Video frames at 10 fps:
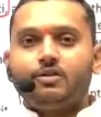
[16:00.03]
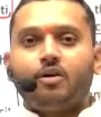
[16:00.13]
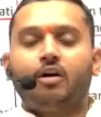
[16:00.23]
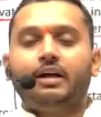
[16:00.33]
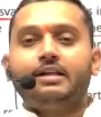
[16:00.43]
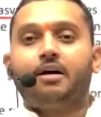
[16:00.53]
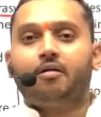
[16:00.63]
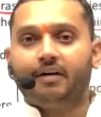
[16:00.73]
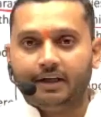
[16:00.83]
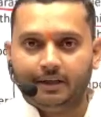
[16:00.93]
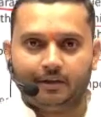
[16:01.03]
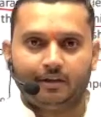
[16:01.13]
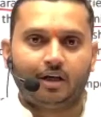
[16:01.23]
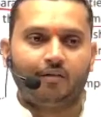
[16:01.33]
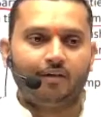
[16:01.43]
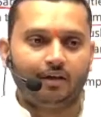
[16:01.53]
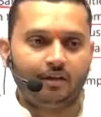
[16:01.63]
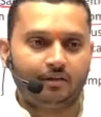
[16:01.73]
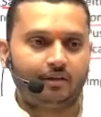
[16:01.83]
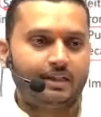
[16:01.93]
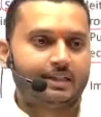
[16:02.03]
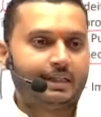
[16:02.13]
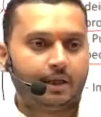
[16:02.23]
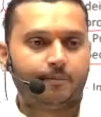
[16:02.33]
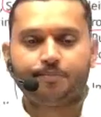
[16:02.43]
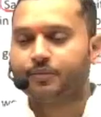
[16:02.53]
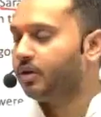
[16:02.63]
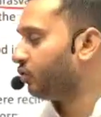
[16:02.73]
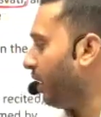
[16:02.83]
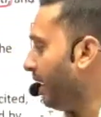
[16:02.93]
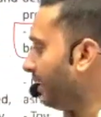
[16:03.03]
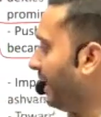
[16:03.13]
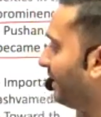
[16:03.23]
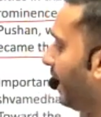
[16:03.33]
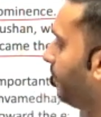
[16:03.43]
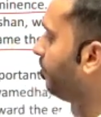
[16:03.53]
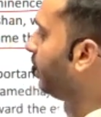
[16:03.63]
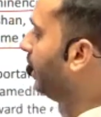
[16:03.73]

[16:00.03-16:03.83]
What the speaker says: is known as havan, etc. So at that time,